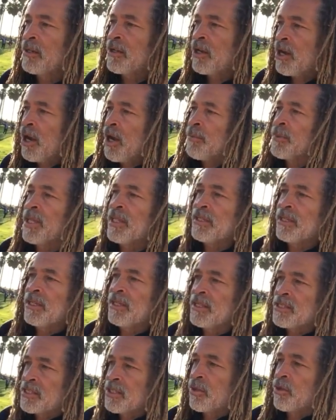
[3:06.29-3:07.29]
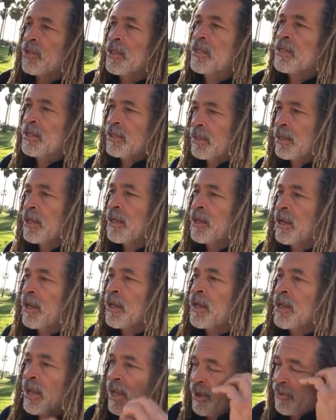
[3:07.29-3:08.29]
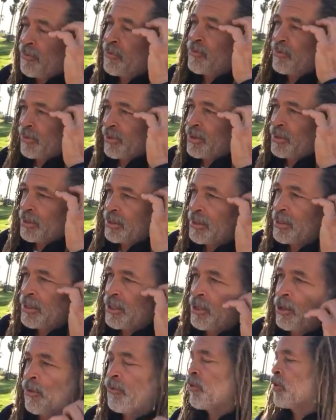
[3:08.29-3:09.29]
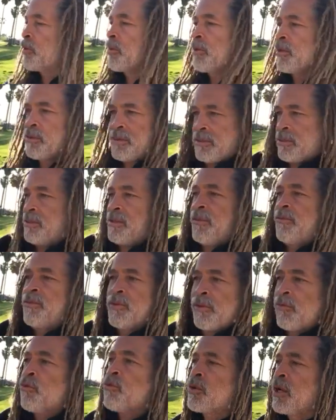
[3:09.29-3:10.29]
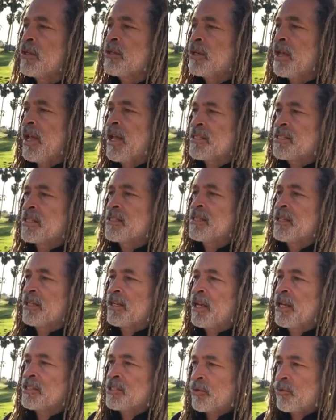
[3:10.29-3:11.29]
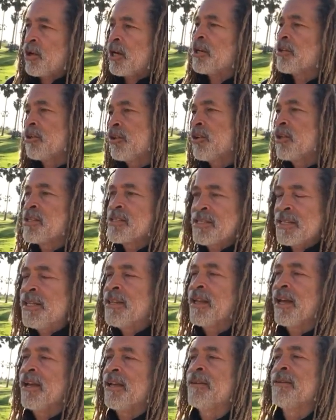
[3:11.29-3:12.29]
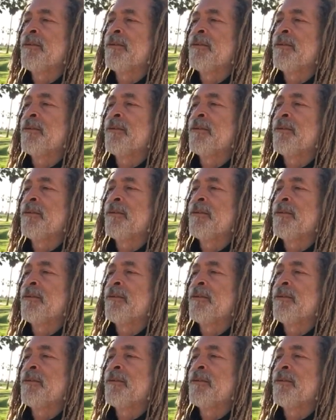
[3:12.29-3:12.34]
comet is going to have, if you access the Akashic record, you can see that.